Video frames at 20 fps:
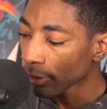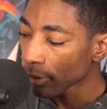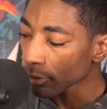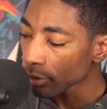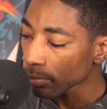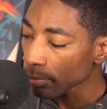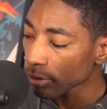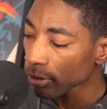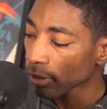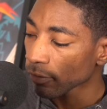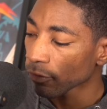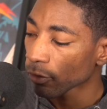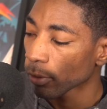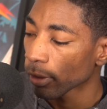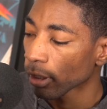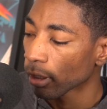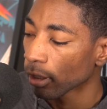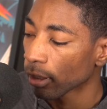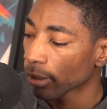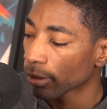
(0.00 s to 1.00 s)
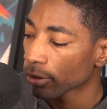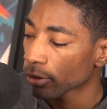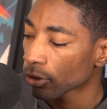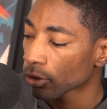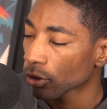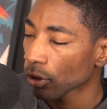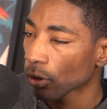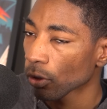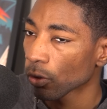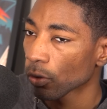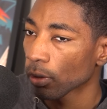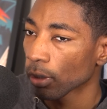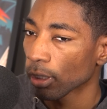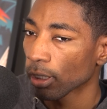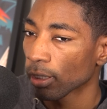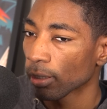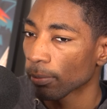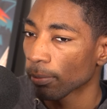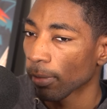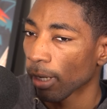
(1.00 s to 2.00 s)
Yeah, there's some stuff going on. So
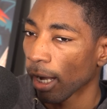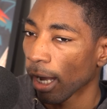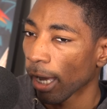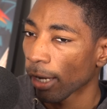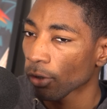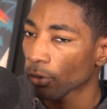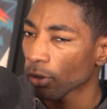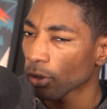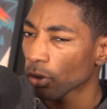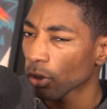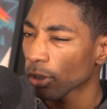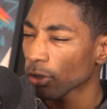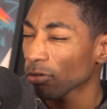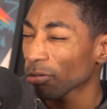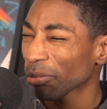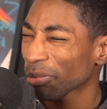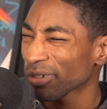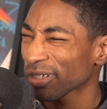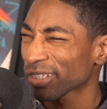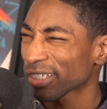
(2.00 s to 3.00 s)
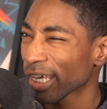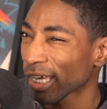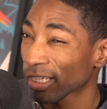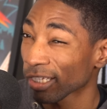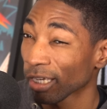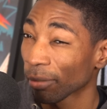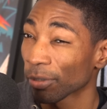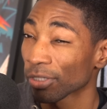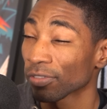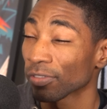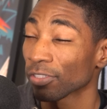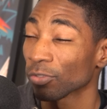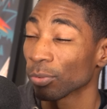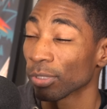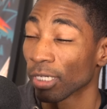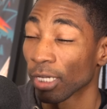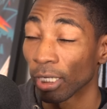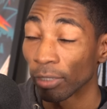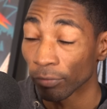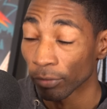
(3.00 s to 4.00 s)
um, I don't know, I don't remember exactly how much of this
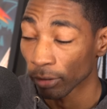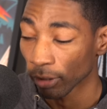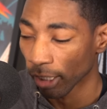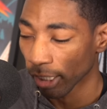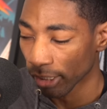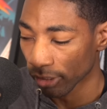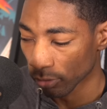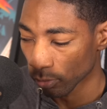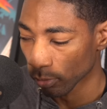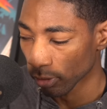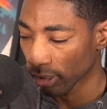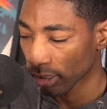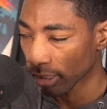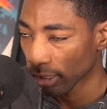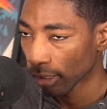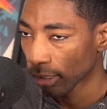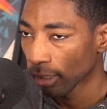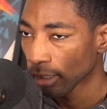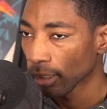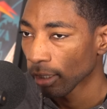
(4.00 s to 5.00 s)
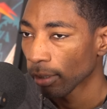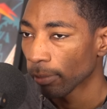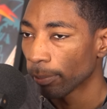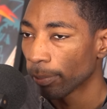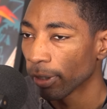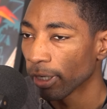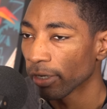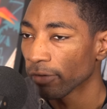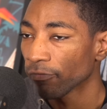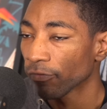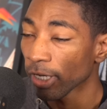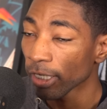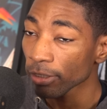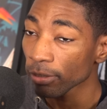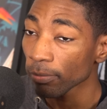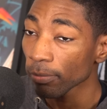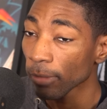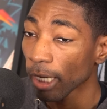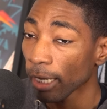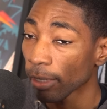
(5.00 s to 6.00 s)
we covered last week, but
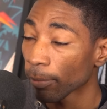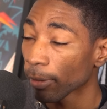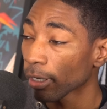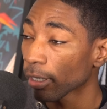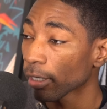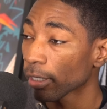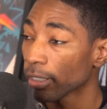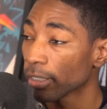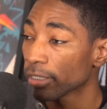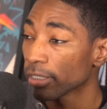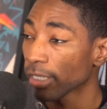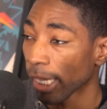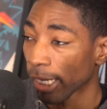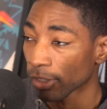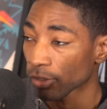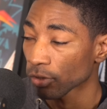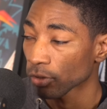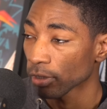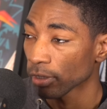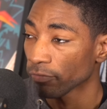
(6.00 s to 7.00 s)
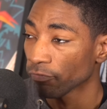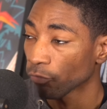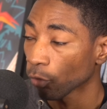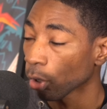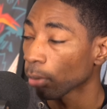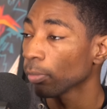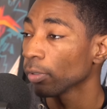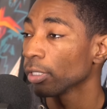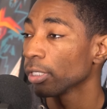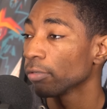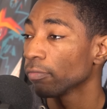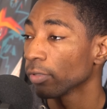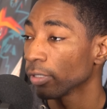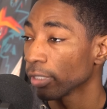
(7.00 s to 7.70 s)
Phantom Nightmare is actually formally